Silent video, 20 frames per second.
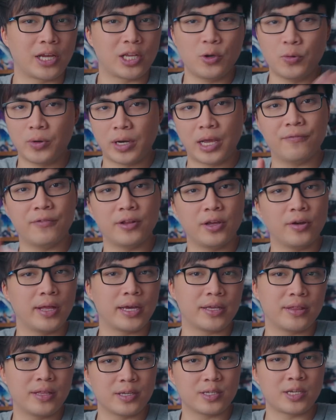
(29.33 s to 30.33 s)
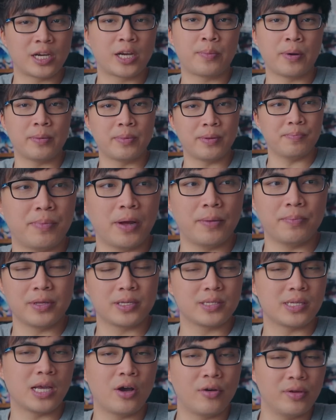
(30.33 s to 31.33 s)
a Q&A video like this, I could probably bump
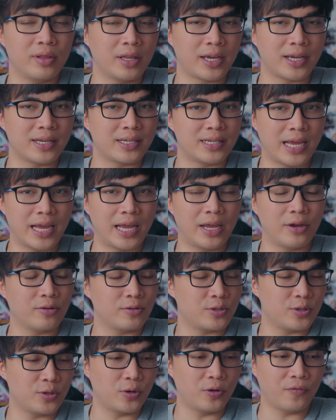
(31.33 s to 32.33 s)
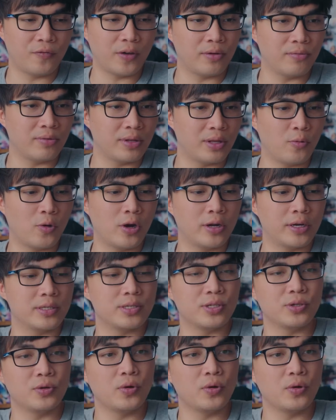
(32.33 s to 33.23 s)
this out in like a day or 2 if I really wanted to.